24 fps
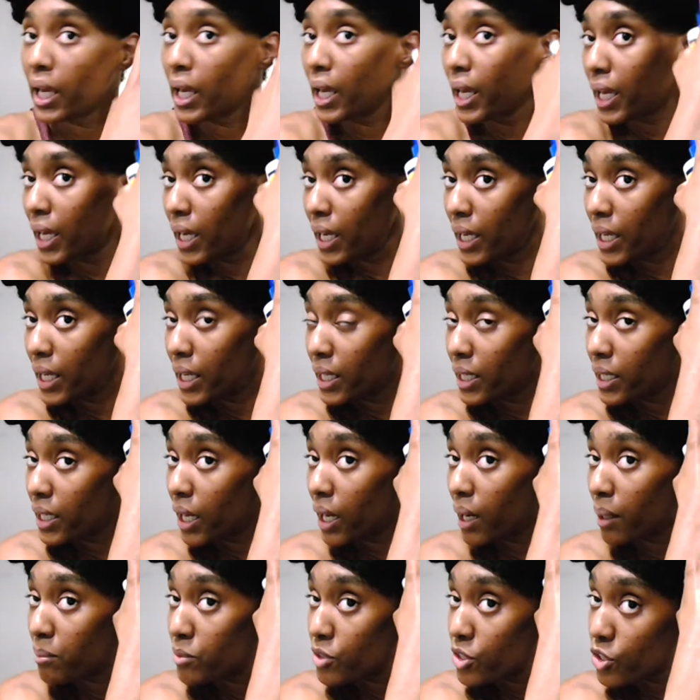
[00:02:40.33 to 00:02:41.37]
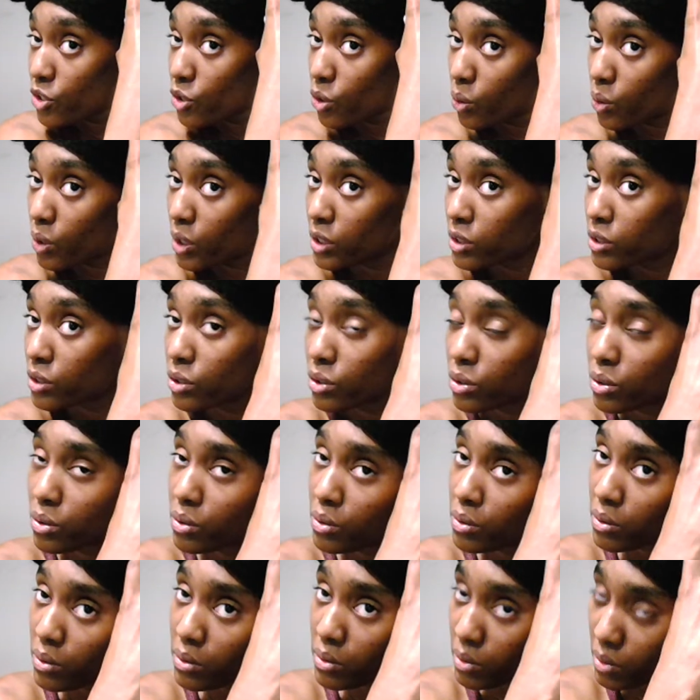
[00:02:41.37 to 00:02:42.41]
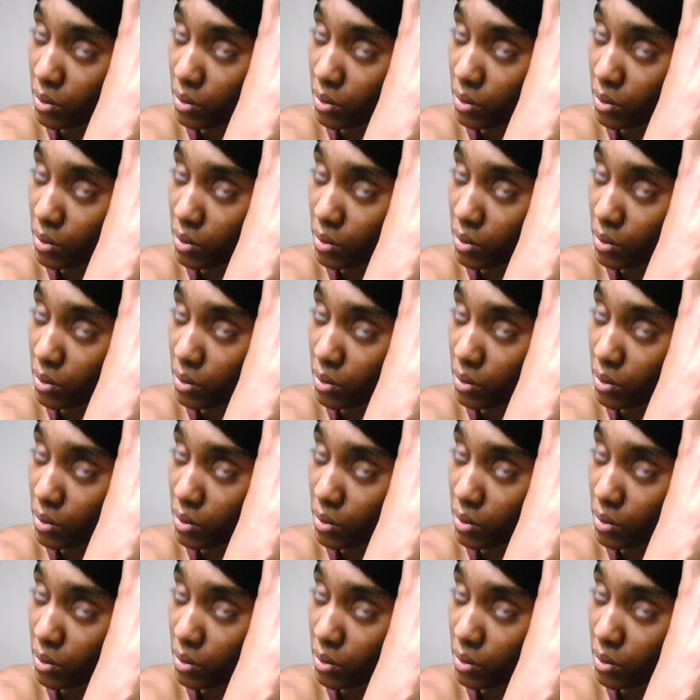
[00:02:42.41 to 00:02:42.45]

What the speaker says: and I'm just going to